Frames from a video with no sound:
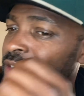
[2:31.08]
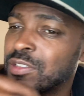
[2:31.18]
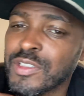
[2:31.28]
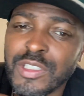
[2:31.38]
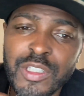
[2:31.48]

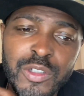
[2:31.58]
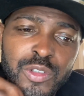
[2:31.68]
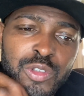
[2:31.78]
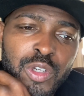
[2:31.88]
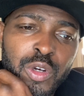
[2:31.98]

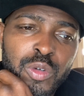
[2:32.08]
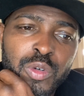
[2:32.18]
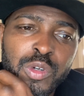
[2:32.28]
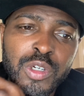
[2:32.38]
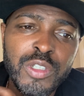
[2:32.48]
considered, you know,
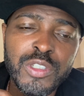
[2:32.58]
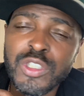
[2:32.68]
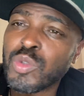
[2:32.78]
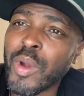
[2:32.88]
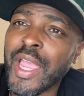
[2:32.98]

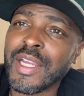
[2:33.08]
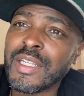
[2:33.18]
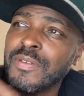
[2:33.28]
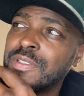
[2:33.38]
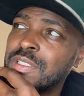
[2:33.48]

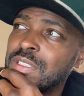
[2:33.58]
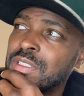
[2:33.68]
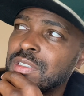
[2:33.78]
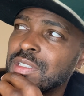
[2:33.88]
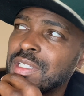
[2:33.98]

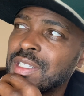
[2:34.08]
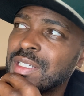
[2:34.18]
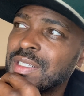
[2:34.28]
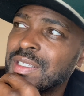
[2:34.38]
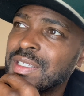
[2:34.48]
swagnificent,
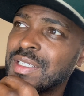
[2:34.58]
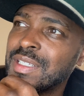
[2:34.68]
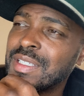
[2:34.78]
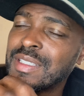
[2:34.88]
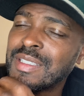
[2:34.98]

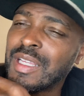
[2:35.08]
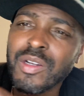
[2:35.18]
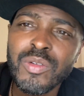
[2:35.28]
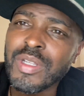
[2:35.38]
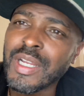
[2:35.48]
they're
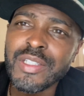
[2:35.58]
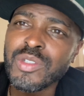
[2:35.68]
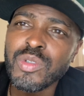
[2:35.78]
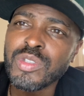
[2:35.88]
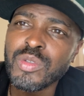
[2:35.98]
not
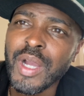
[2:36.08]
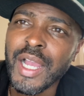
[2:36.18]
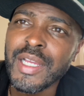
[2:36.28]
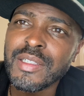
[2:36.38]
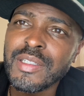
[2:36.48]
doing too
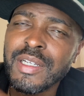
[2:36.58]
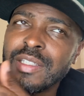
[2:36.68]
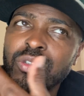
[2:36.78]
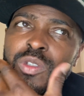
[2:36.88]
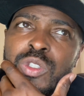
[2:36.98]
hot. They're
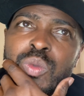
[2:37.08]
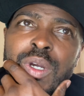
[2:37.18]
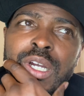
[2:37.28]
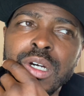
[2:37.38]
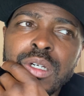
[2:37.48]
not doing too
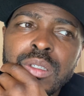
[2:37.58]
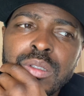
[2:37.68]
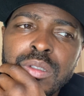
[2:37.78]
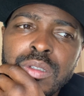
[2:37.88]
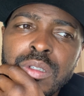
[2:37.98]
well.
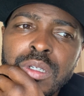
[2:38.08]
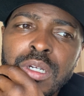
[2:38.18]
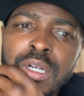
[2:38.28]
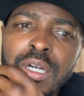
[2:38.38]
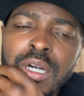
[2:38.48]

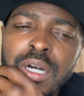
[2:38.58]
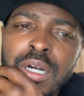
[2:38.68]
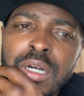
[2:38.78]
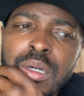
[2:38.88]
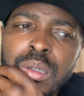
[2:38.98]

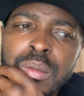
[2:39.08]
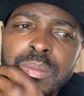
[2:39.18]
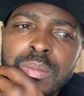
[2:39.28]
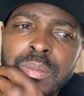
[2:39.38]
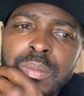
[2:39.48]

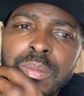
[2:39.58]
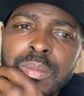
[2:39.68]
And